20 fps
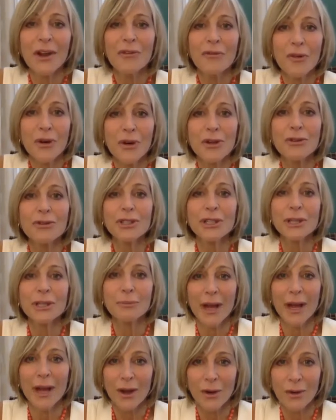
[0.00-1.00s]
for use
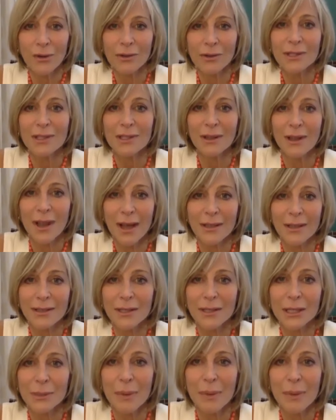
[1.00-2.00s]
in my own salons
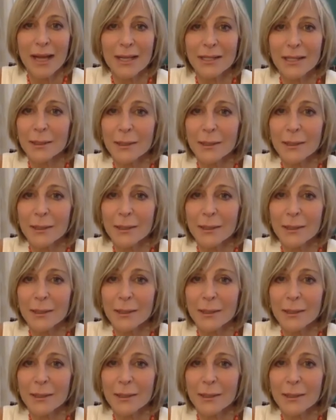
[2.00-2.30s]
and spas.